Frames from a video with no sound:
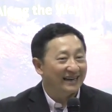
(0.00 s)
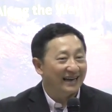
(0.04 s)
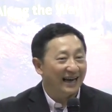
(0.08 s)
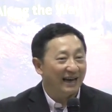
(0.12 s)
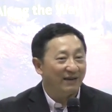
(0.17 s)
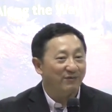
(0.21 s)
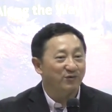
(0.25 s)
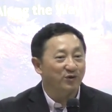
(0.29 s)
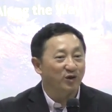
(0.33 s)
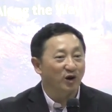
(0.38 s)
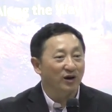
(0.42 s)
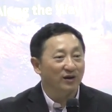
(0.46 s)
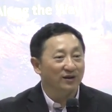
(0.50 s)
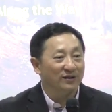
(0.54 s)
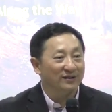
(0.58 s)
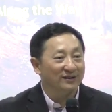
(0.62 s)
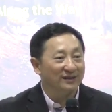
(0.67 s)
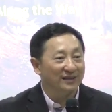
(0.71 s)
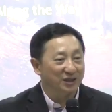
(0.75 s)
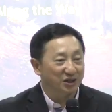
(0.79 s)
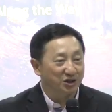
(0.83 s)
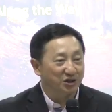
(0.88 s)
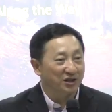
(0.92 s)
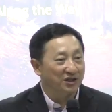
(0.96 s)
If not,
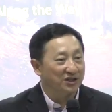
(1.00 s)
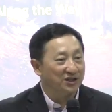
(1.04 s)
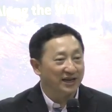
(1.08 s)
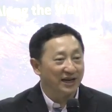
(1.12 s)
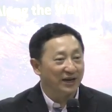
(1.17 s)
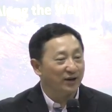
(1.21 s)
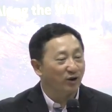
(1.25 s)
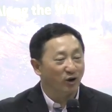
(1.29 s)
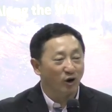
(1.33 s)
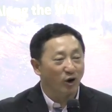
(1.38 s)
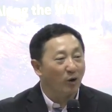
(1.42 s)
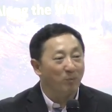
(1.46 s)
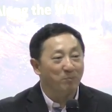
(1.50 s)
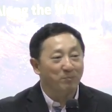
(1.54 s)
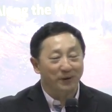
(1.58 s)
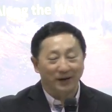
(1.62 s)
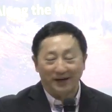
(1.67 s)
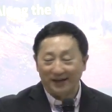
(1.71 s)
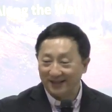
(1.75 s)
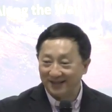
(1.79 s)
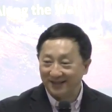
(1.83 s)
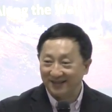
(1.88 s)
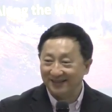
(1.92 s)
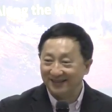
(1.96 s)
the church cannot
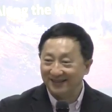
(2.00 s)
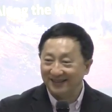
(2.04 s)
operate.